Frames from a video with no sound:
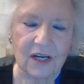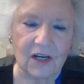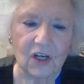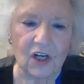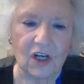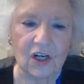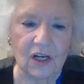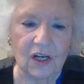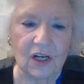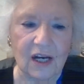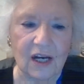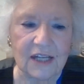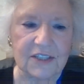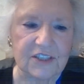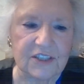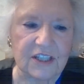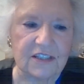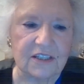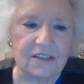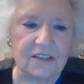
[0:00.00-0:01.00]
I
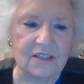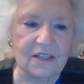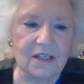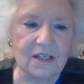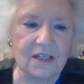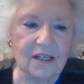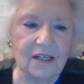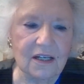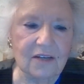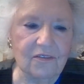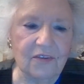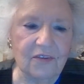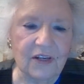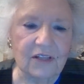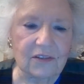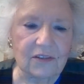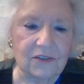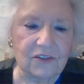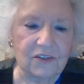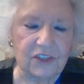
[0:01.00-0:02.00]
just
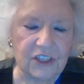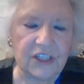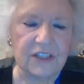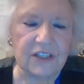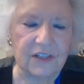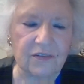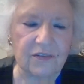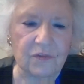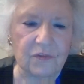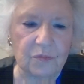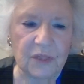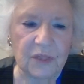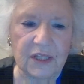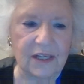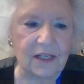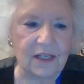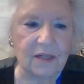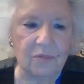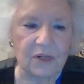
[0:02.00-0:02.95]
felt she had given me the key,